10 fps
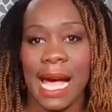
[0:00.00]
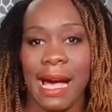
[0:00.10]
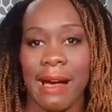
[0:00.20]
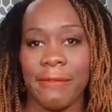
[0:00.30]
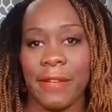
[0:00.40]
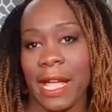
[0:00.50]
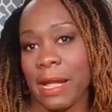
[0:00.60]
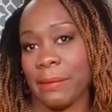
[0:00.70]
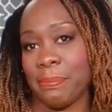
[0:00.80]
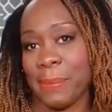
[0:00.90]
have
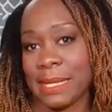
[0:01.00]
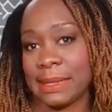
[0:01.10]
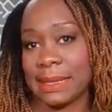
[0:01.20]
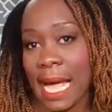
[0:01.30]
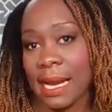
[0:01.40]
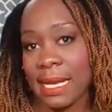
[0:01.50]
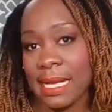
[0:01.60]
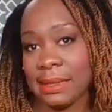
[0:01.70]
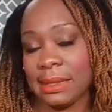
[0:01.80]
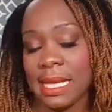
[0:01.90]
a business
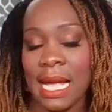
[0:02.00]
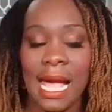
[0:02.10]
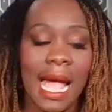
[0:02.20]
analyst